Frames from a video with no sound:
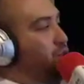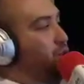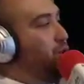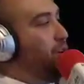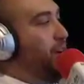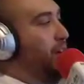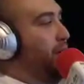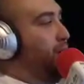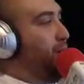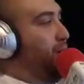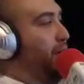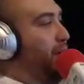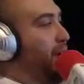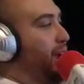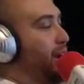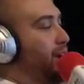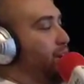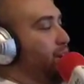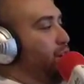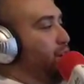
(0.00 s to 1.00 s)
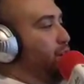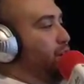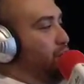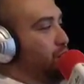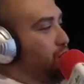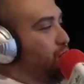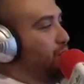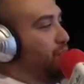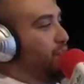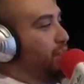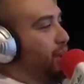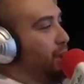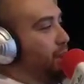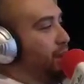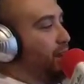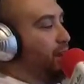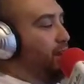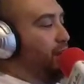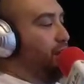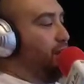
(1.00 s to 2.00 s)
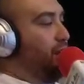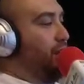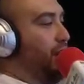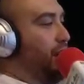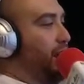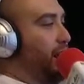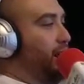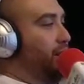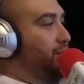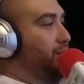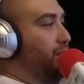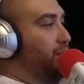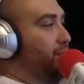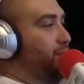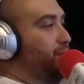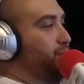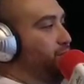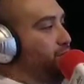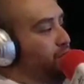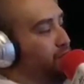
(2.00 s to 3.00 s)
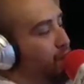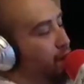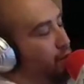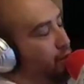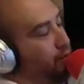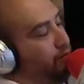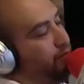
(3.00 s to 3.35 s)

campaign using that method of financing. So,